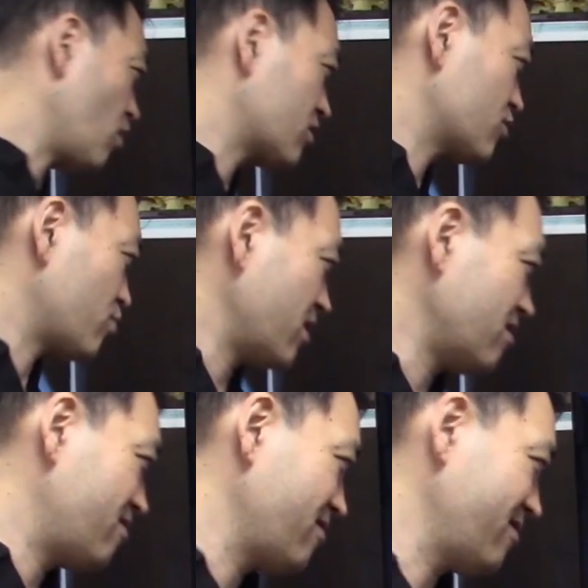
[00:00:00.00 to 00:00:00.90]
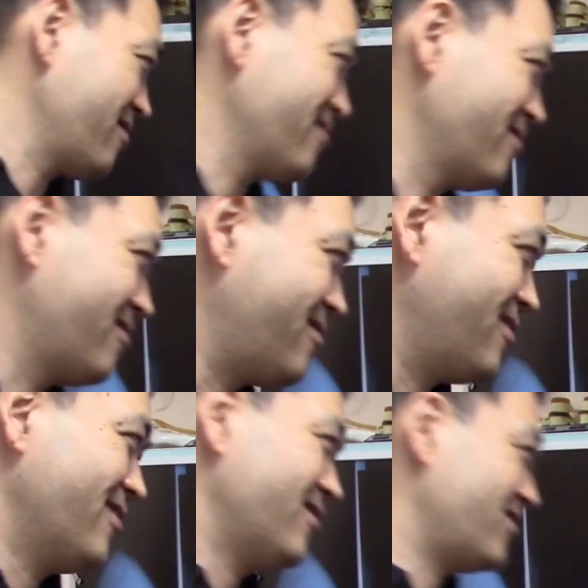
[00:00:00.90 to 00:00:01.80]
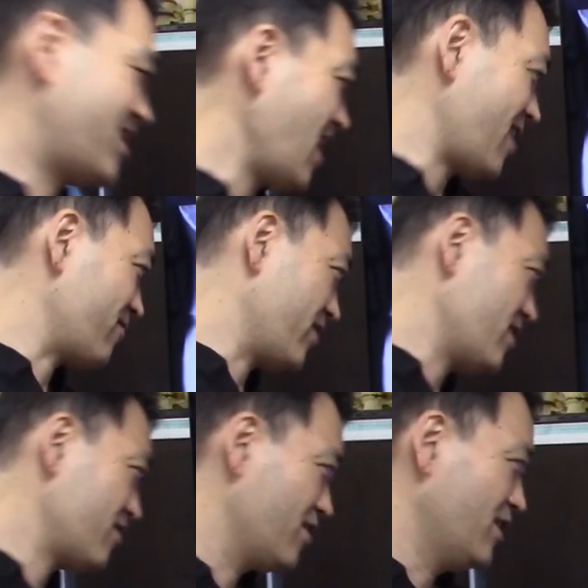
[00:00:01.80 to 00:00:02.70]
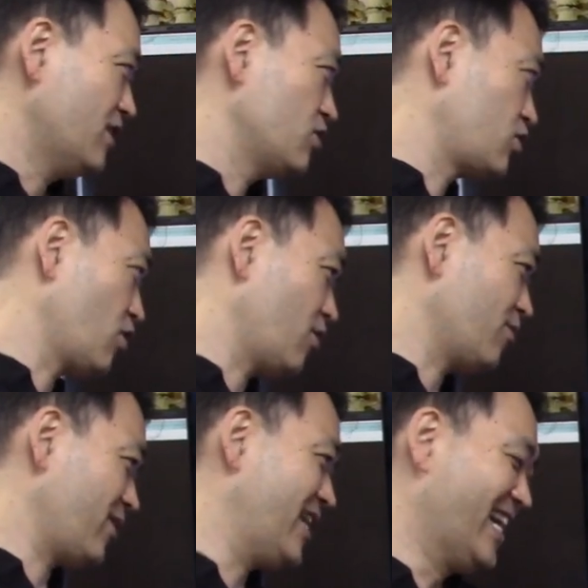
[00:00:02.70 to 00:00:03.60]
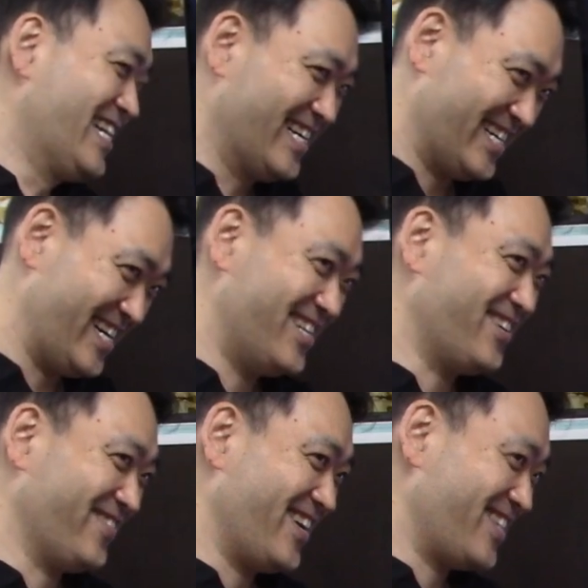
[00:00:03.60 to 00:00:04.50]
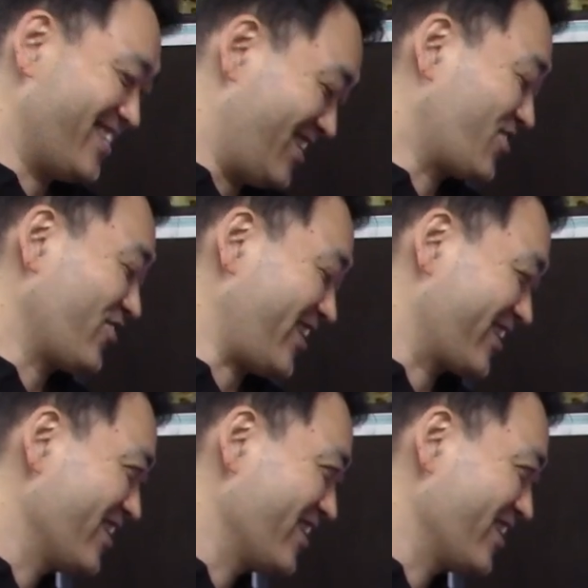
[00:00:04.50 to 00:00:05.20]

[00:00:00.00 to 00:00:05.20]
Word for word: walk this way? No. You can't, right? Not yet. So, I know, right? You try.